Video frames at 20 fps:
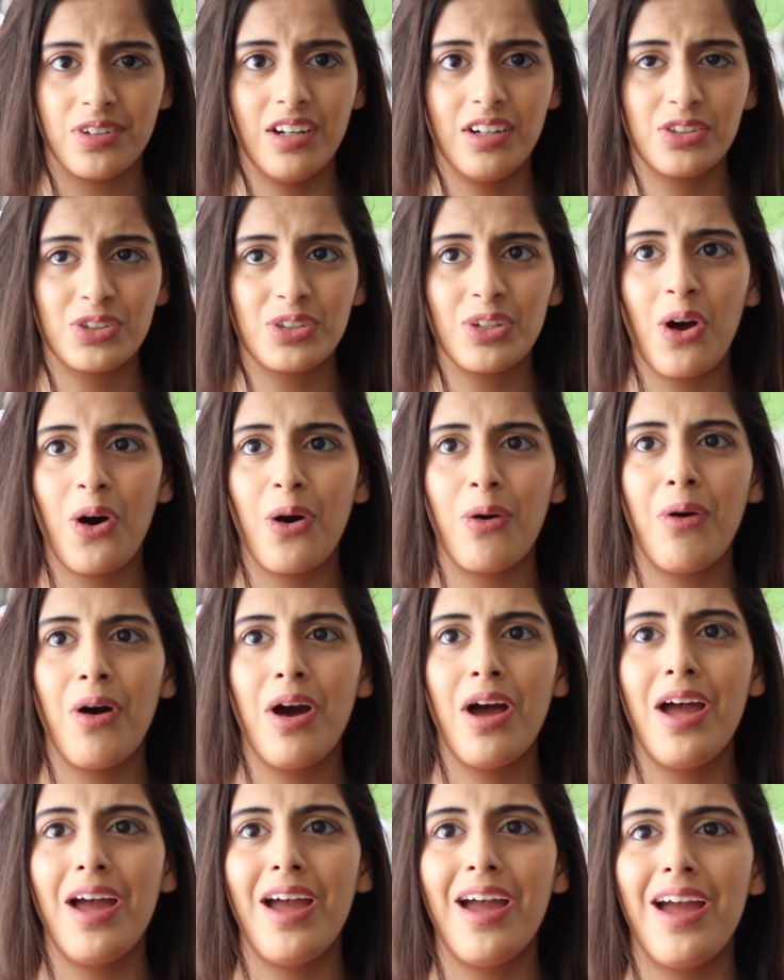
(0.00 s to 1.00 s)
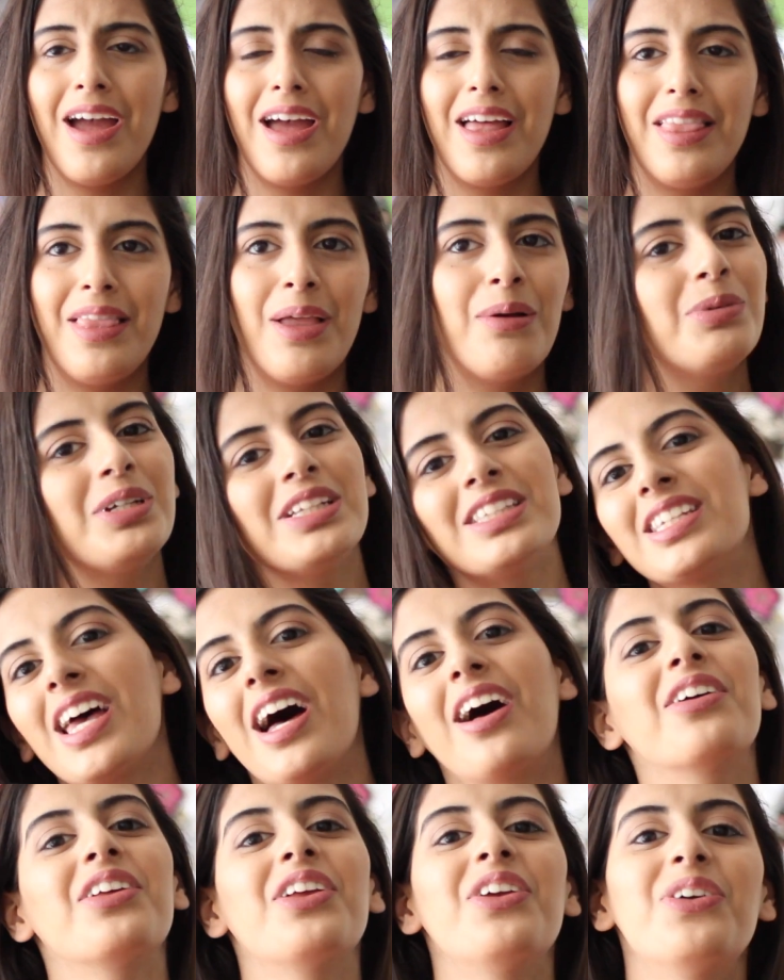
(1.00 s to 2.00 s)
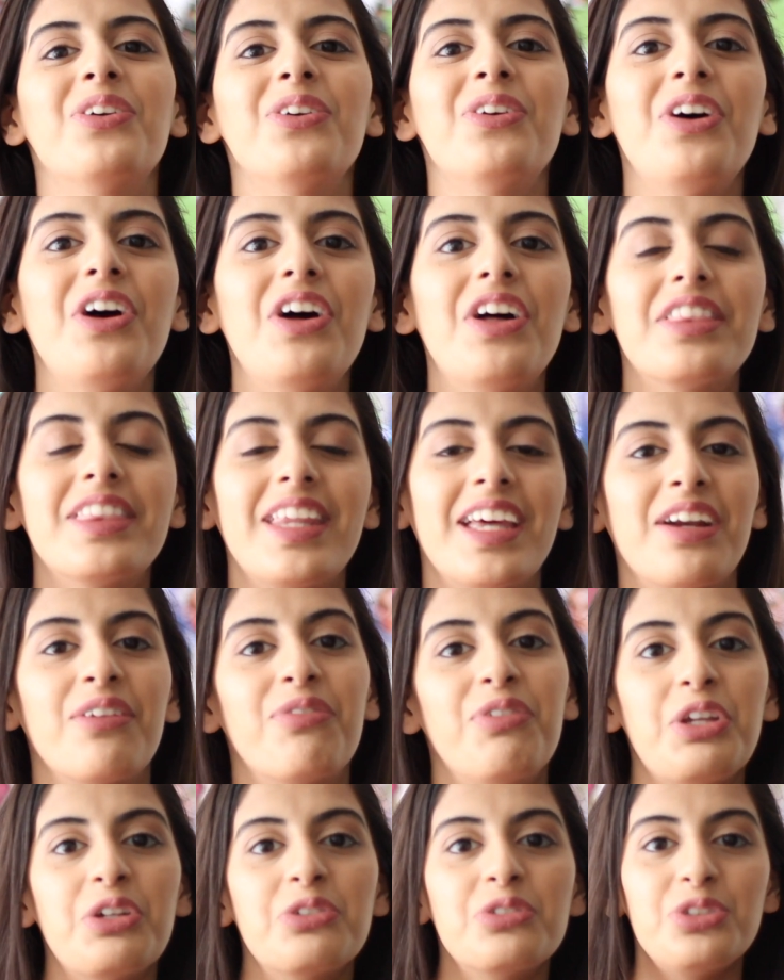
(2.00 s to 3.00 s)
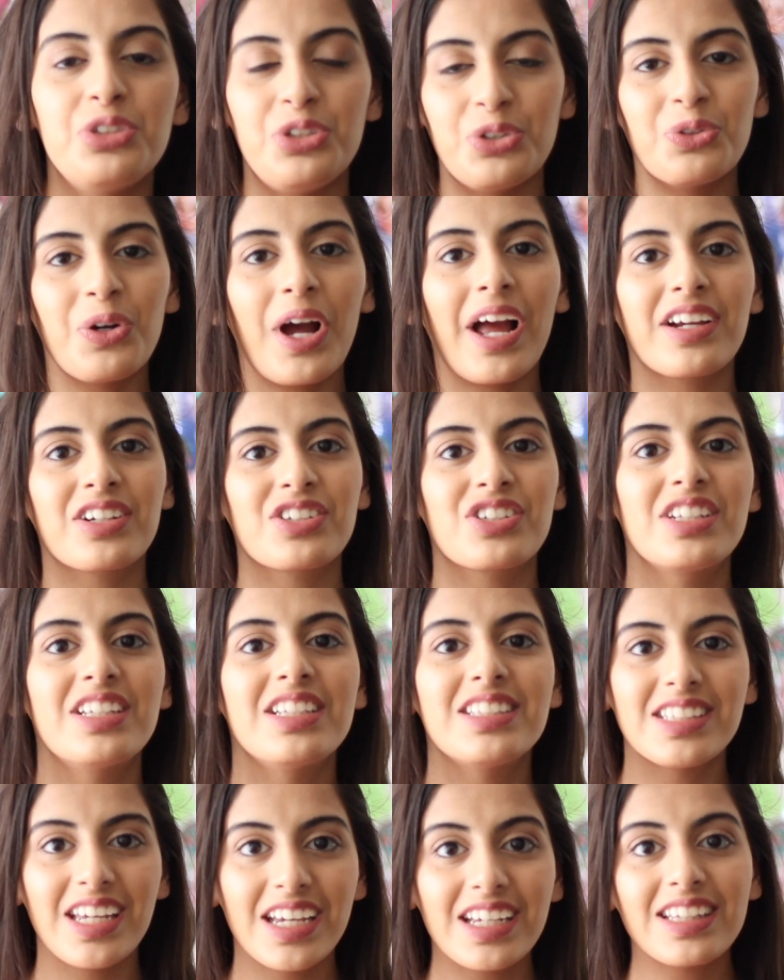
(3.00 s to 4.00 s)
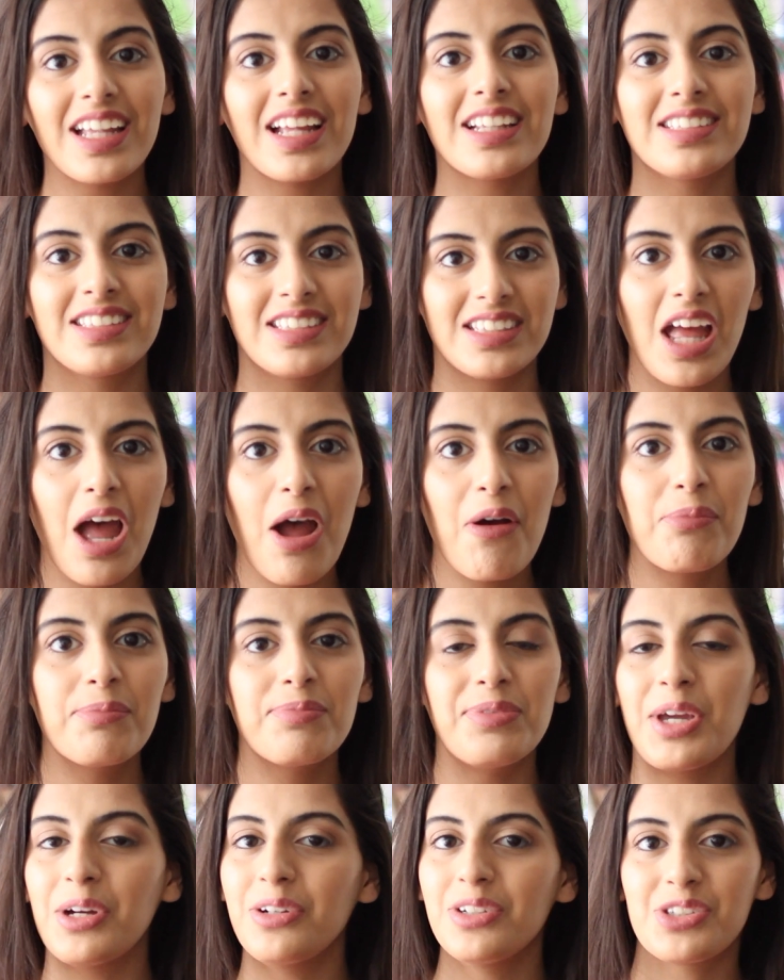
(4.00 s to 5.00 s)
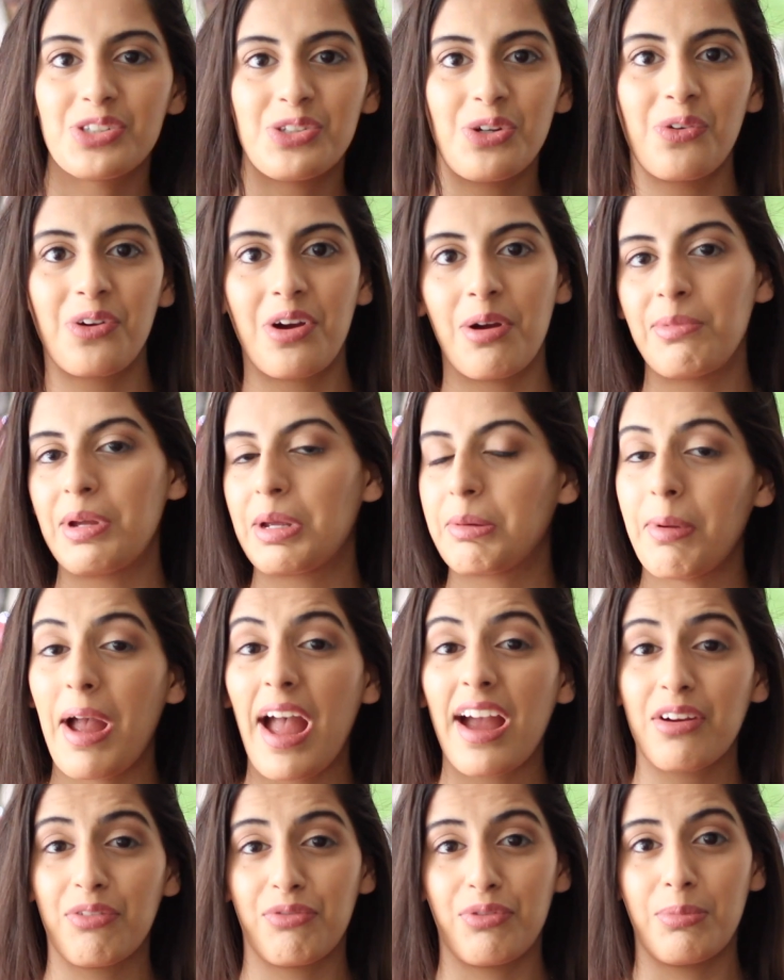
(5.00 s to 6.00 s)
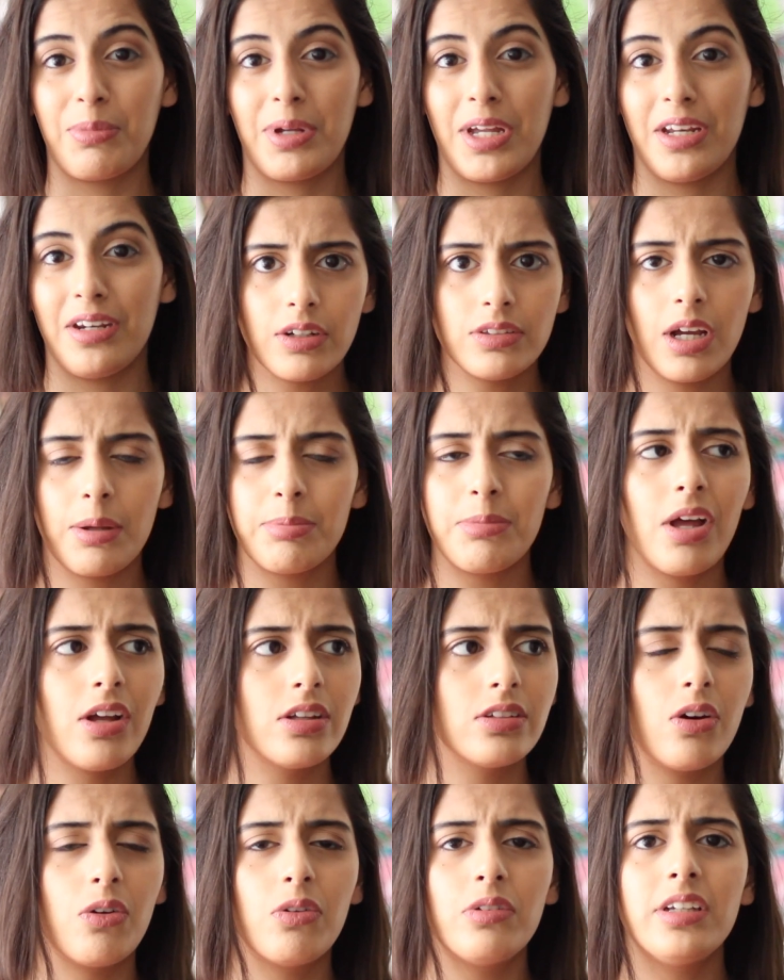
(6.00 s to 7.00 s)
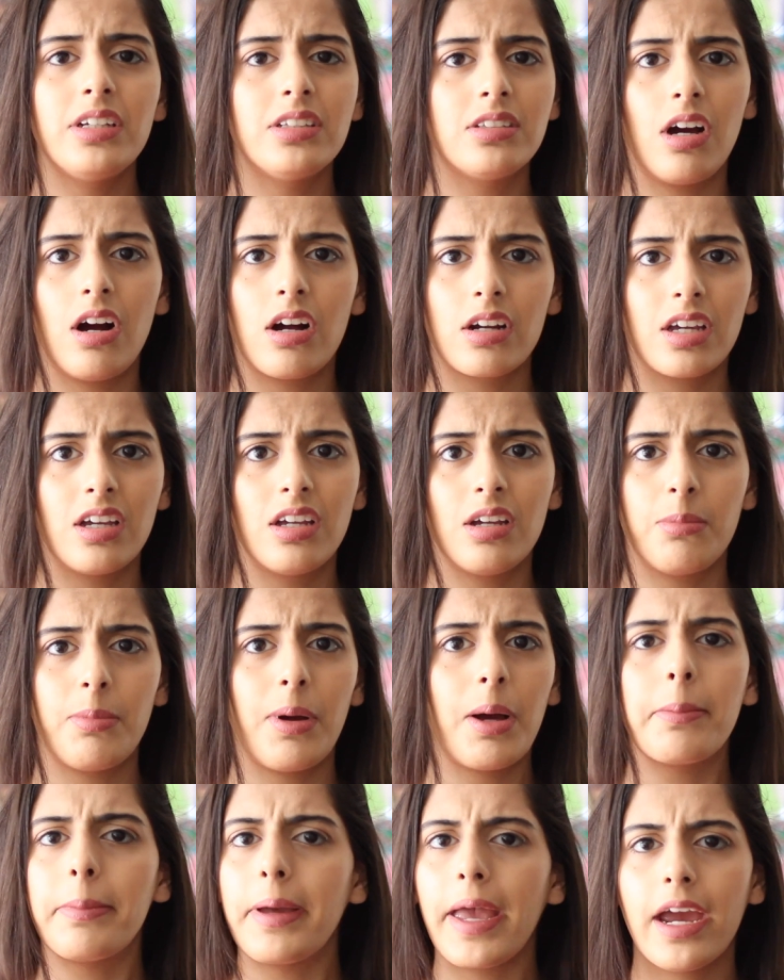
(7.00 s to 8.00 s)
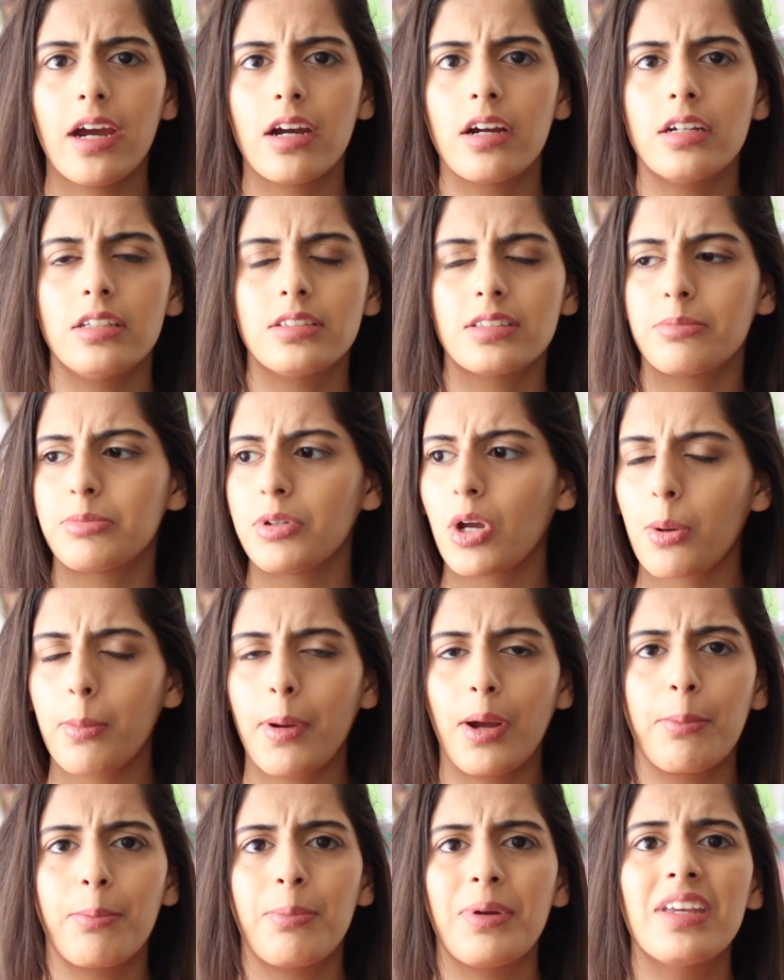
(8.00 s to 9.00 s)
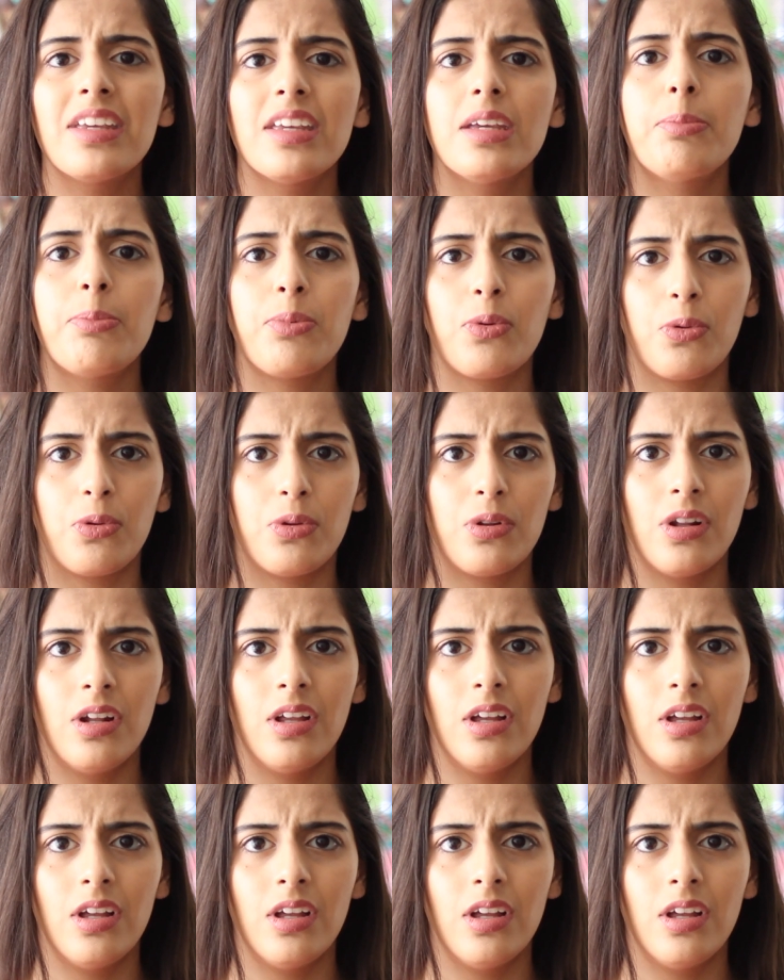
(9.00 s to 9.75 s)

So let me tell you that if you do actually take that step, there's no coming back from it. I'm not only talking about parents, I'm talking about people.